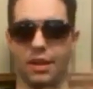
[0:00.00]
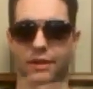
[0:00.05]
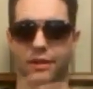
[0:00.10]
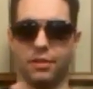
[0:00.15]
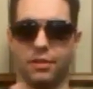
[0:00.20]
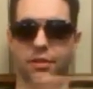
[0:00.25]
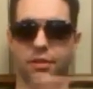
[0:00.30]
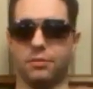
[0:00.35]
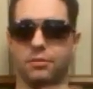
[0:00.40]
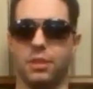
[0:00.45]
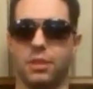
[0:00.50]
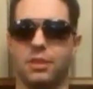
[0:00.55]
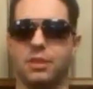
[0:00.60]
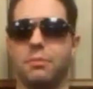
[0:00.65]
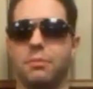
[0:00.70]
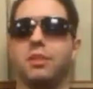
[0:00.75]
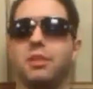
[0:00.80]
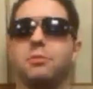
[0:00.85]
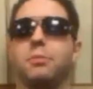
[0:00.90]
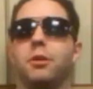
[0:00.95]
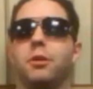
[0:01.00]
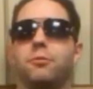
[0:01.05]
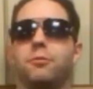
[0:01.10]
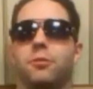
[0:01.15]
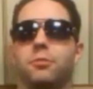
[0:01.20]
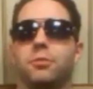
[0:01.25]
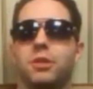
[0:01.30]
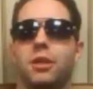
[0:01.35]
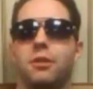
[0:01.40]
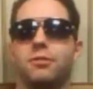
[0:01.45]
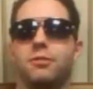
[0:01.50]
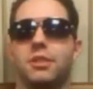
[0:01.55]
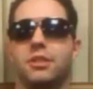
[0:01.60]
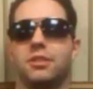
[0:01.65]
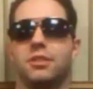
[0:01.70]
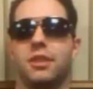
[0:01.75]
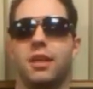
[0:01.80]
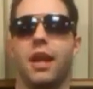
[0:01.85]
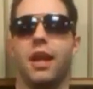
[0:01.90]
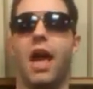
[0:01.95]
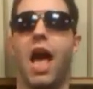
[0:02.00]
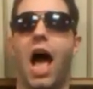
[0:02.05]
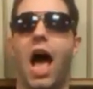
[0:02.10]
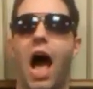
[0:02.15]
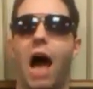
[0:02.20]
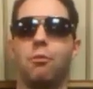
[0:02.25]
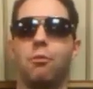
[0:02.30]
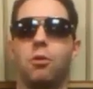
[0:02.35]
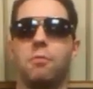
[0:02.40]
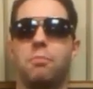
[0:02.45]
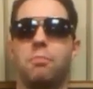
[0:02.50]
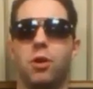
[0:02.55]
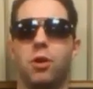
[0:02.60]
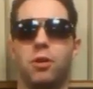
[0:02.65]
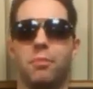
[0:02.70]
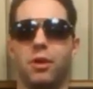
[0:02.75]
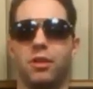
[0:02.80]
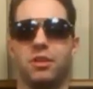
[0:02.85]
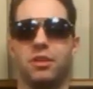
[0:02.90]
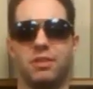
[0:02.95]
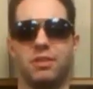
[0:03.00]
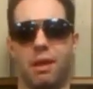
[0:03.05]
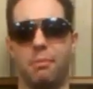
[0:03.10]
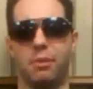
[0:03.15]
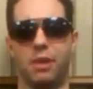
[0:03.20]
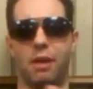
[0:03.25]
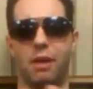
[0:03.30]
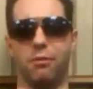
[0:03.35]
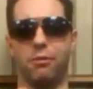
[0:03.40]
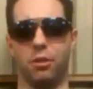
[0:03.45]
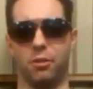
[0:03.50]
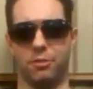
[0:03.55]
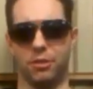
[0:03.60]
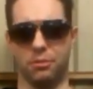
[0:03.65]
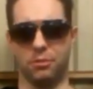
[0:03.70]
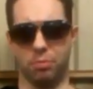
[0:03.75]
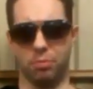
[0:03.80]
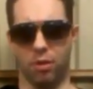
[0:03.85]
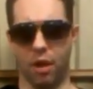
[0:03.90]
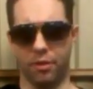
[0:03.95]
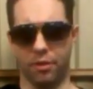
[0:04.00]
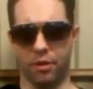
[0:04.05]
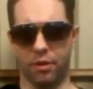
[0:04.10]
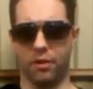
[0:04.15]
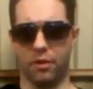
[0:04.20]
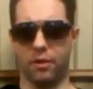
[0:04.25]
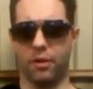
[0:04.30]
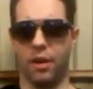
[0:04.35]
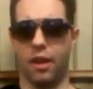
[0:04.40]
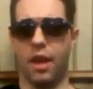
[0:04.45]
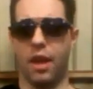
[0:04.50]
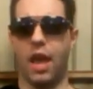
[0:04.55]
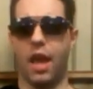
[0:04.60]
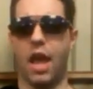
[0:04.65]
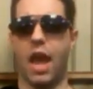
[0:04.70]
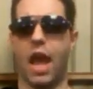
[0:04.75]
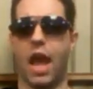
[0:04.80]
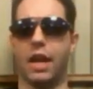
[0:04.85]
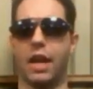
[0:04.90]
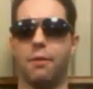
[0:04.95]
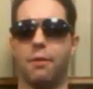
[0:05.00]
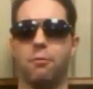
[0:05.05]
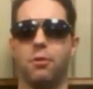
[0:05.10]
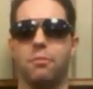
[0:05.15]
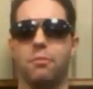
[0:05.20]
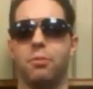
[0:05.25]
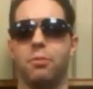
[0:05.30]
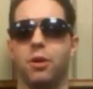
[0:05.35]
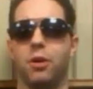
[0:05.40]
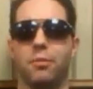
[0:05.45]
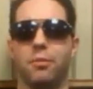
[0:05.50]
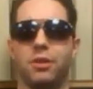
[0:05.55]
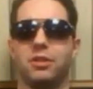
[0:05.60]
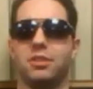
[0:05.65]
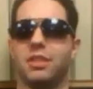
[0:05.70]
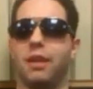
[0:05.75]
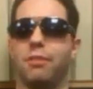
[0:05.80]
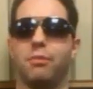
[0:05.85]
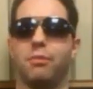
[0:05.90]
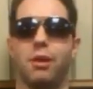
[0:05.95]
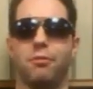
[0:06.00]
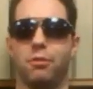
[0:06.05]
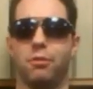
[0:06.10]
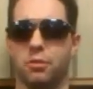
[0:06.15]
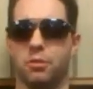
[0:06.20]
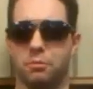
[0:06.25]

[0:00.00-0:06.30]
of the resume he's built for himself since then, I wouldn't put him on the same level of his brother, and I wouldn't put him on the same level as